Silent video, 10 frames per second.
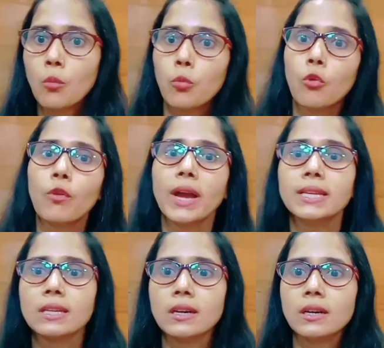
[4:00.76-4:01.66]

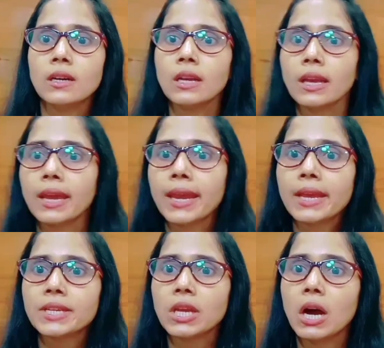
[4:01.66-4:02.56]
provide a
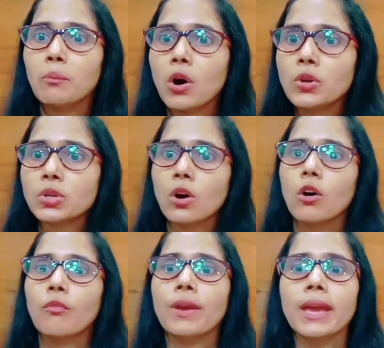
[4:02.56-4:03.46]
great amount
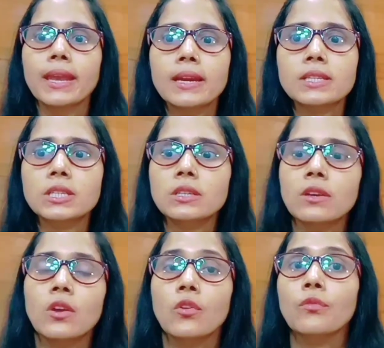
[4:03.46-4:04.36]
of energy
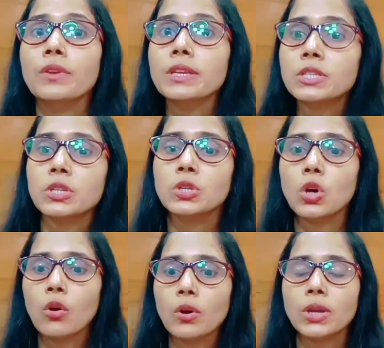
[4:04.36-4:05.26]
which
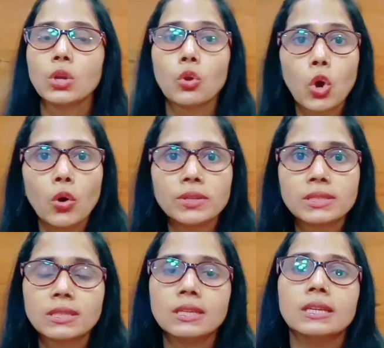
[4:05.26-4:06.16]
don't
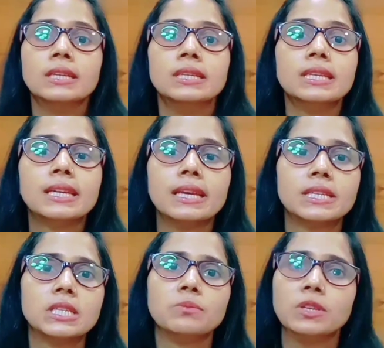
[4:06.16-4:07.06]
cause
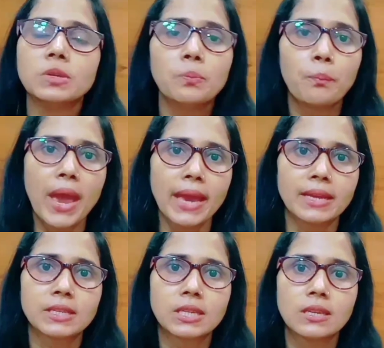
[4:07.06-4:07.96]
negative
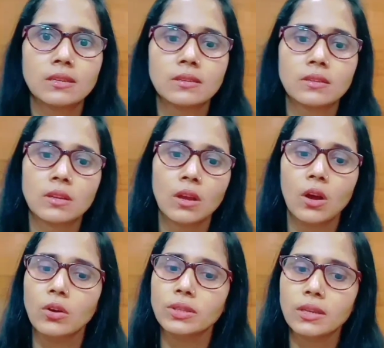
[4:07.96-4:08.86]
impact
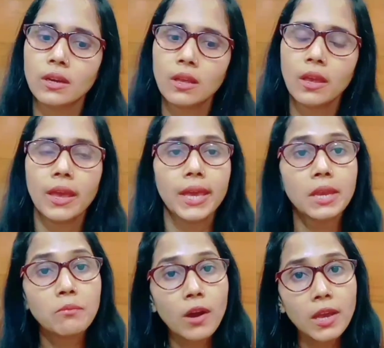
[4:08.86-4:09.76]
on the
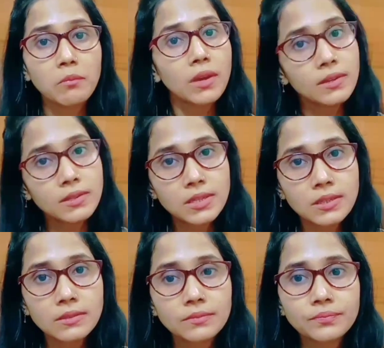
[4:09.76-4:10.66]
environment